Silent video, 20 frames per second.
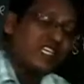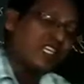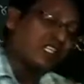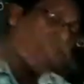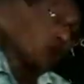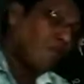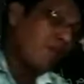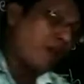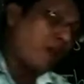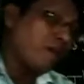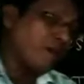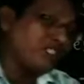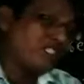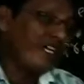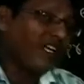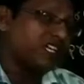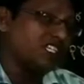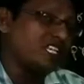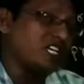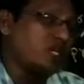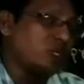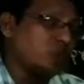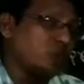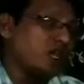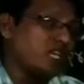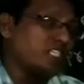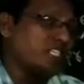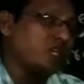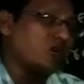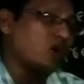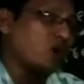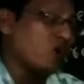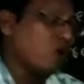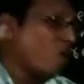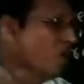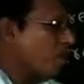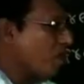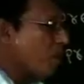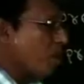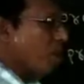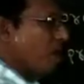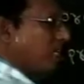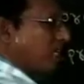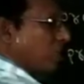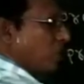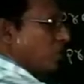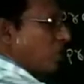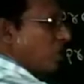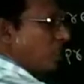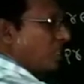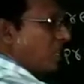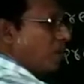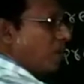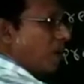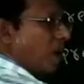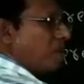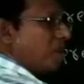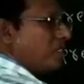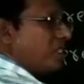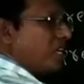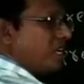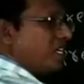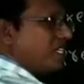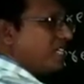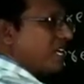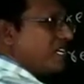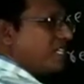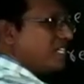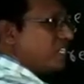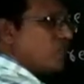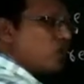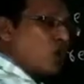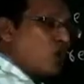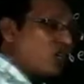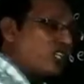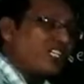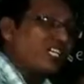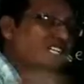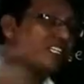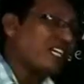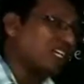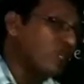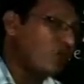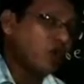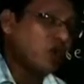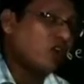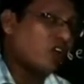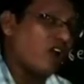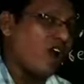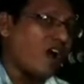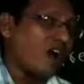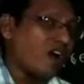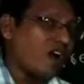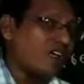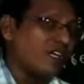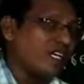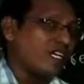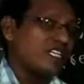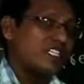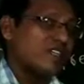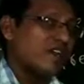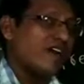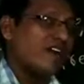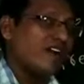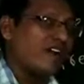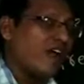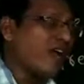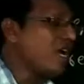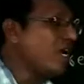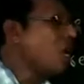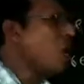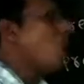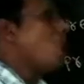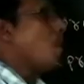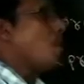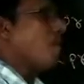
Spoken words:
The Prime Minister resigned 2 days ago, but he wrote the Prime Minister resigns. Don't think that he wrote wrong. It is not wrong.